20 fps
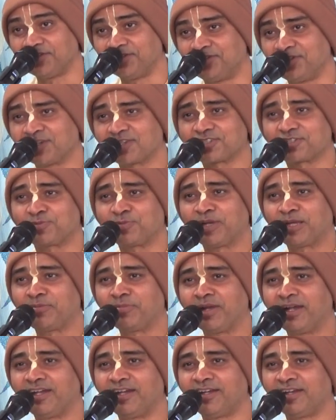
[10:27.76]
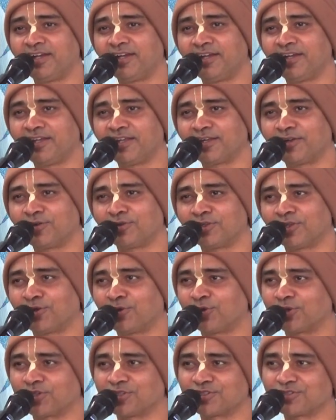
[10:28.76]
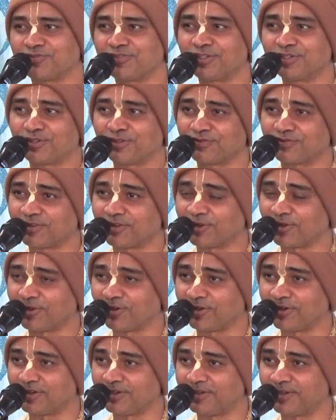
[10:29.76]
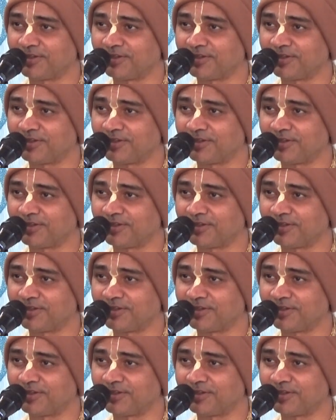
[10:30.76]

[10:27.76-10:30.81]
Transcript: just by meditating on the lotus feet of the Lord.